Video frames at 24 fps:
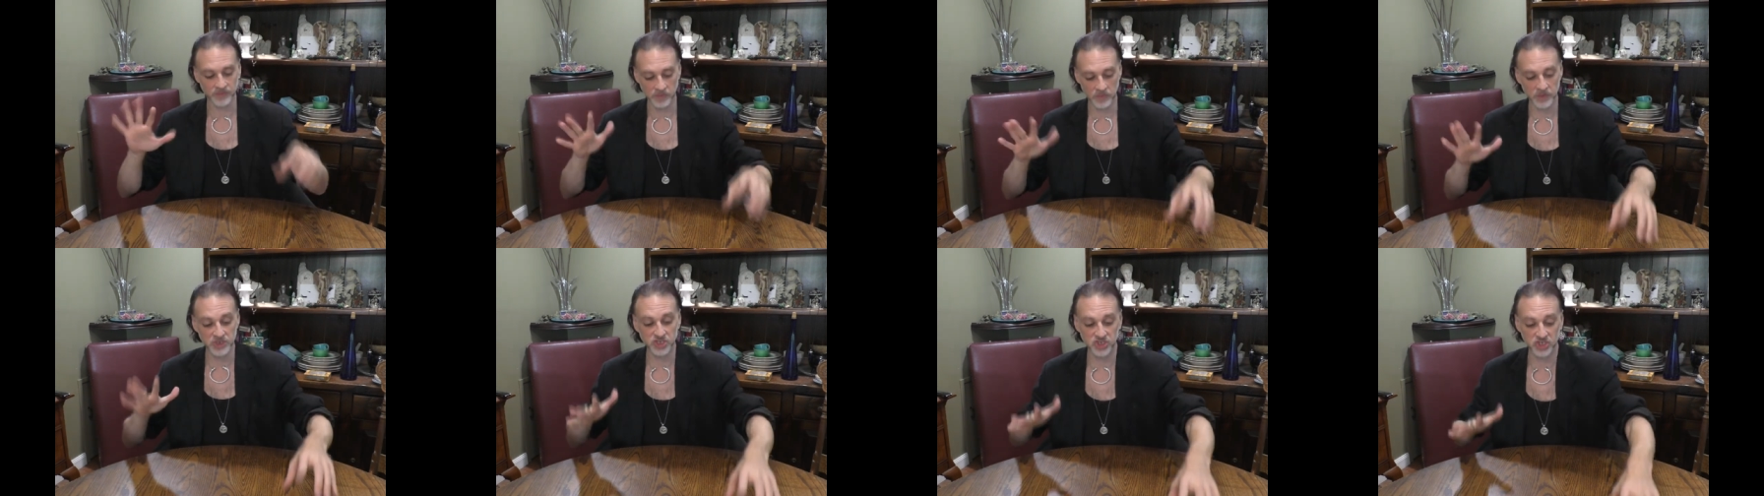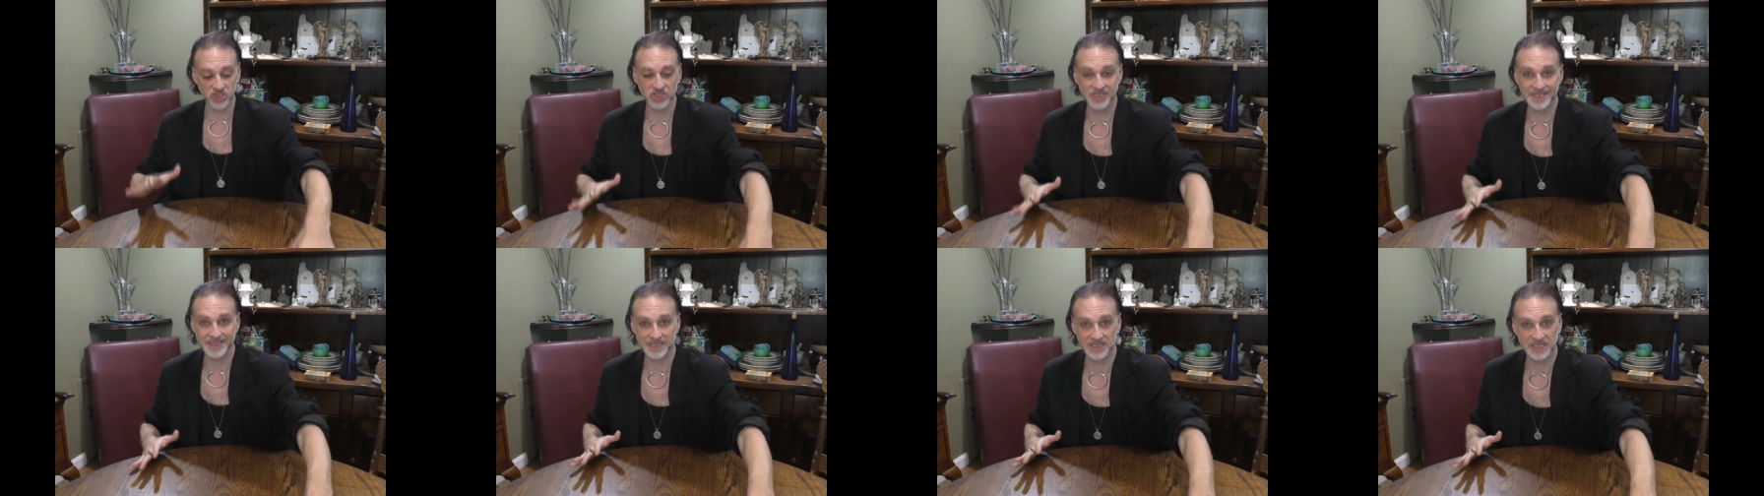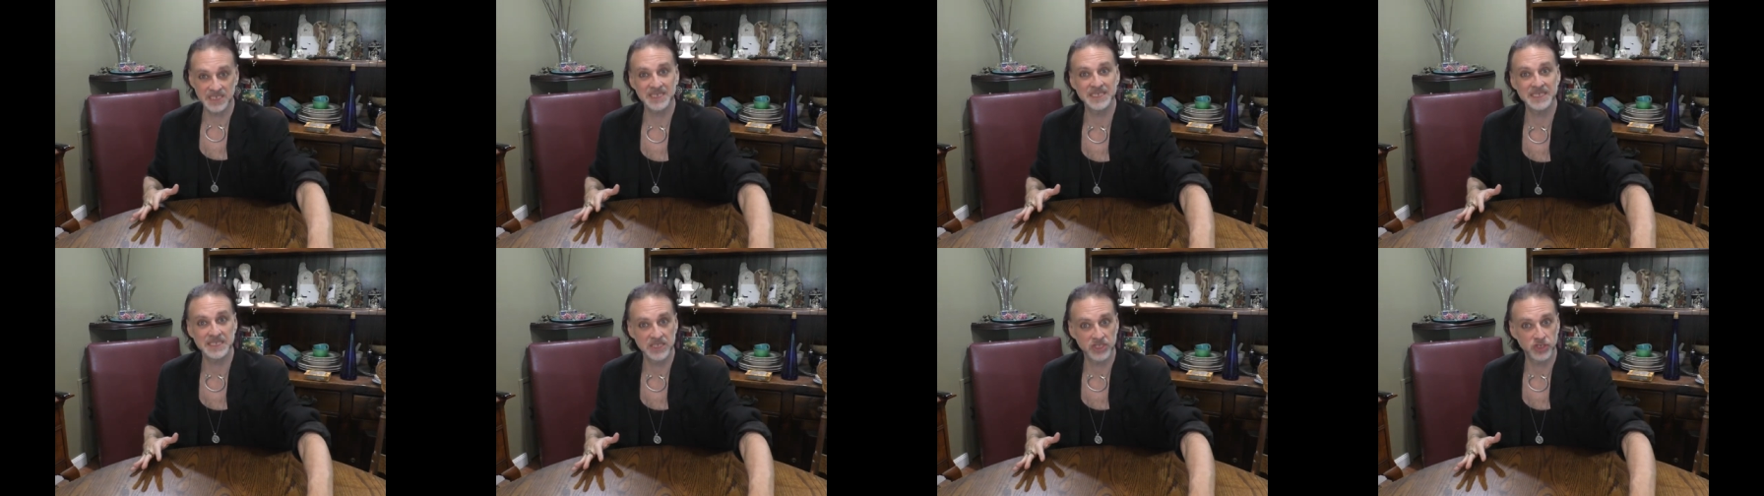which still
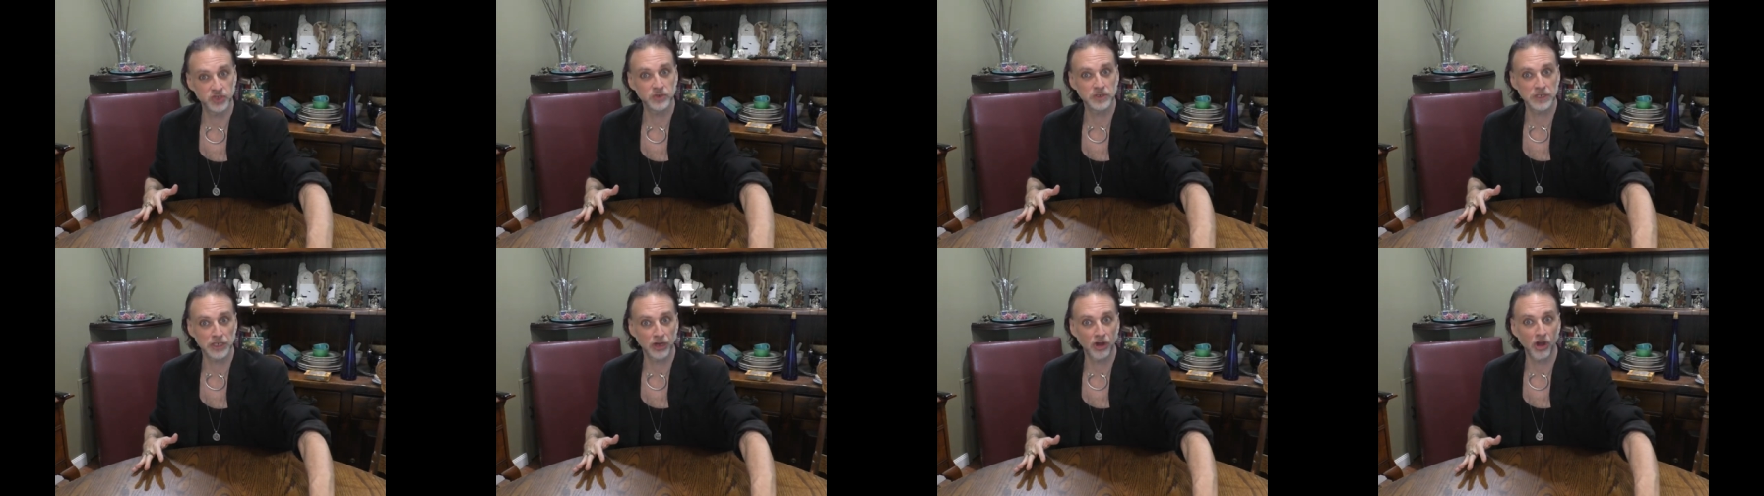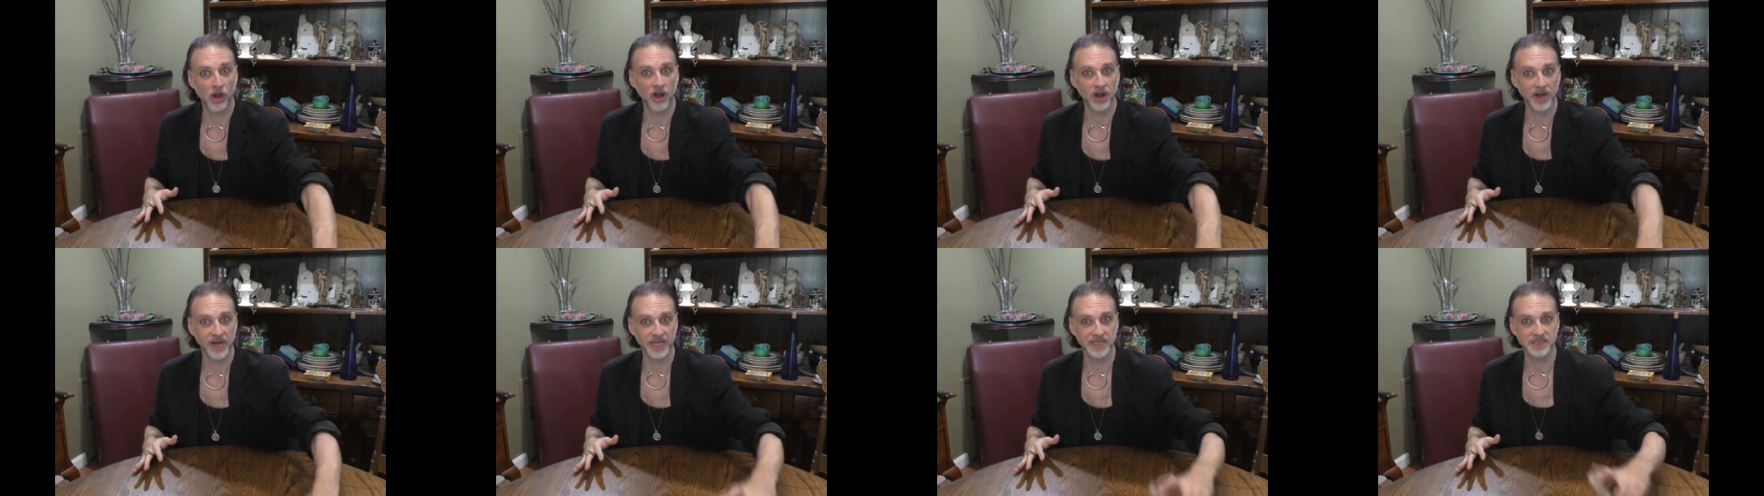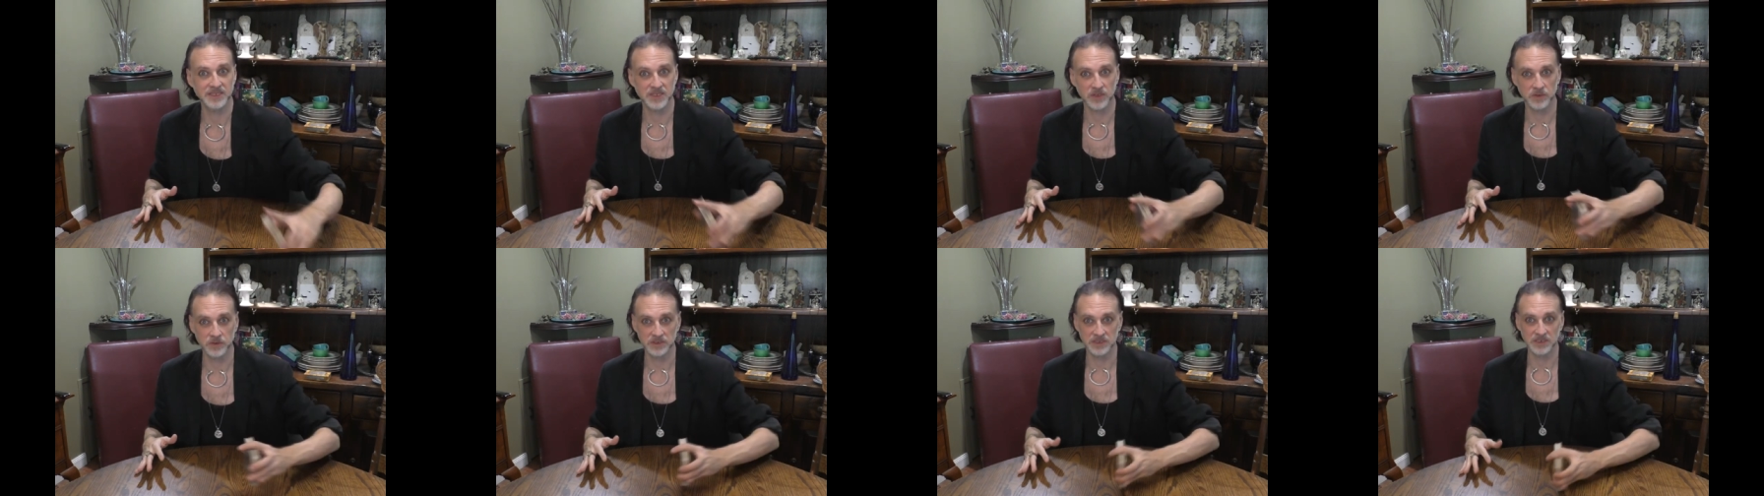needs you to guard
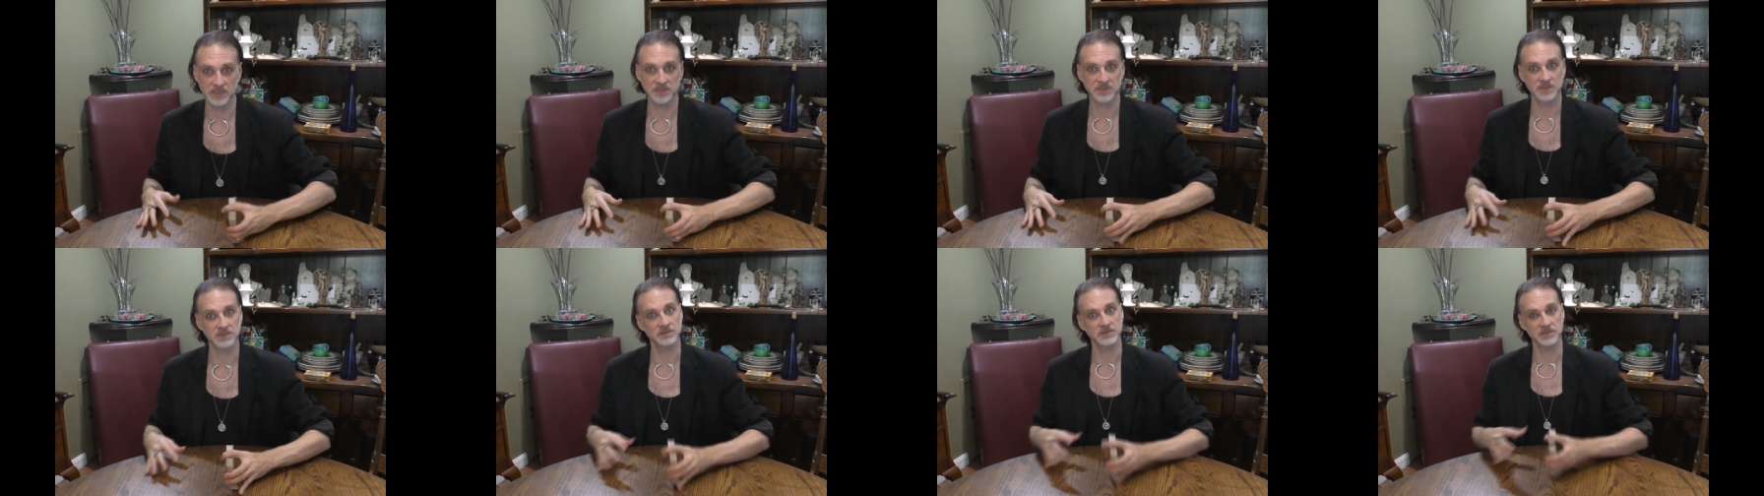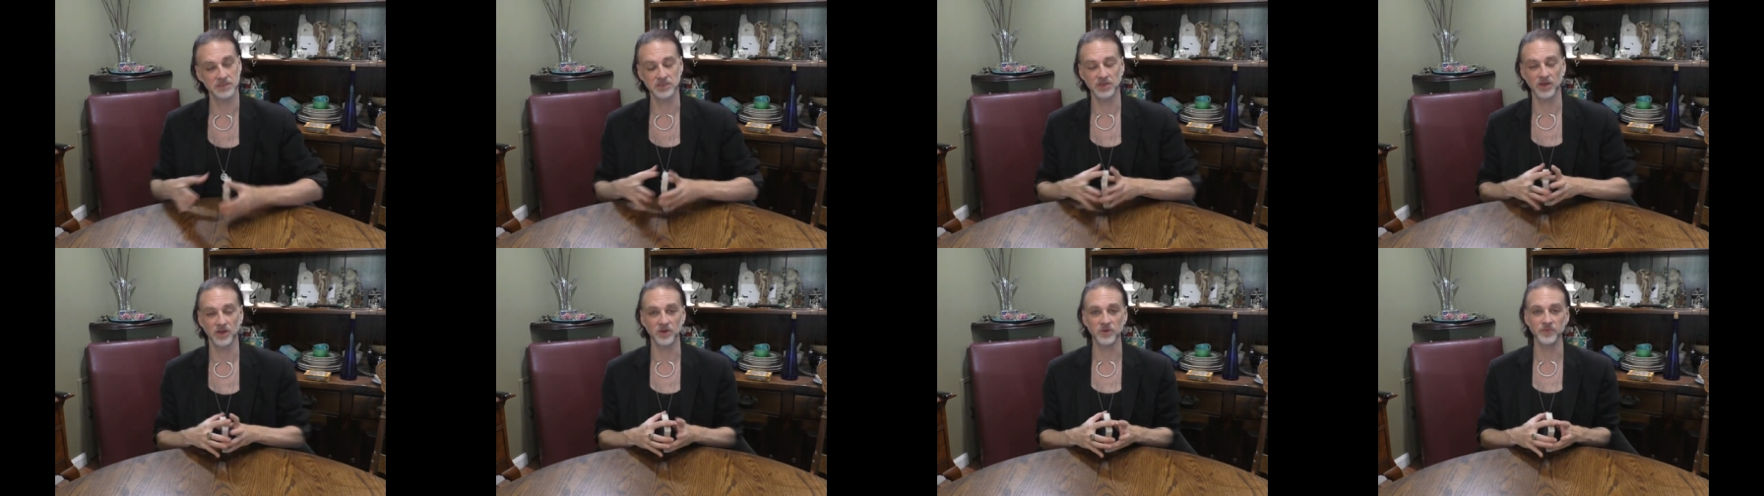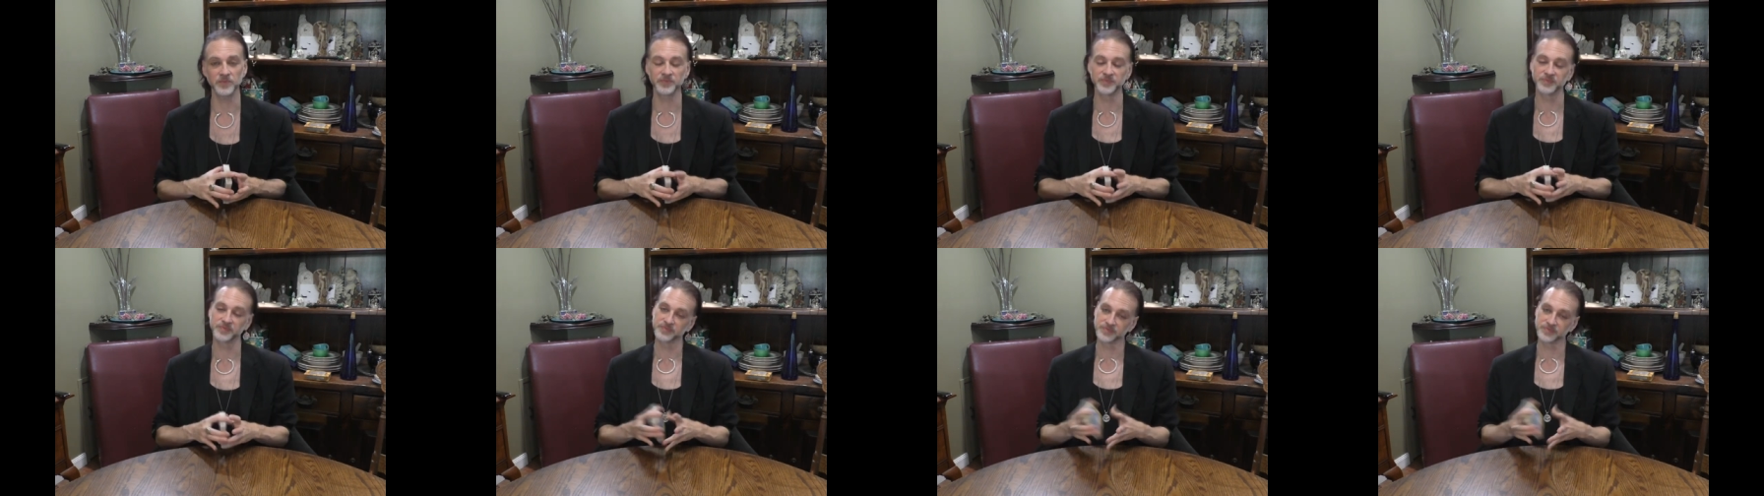it so it doesn't, you know.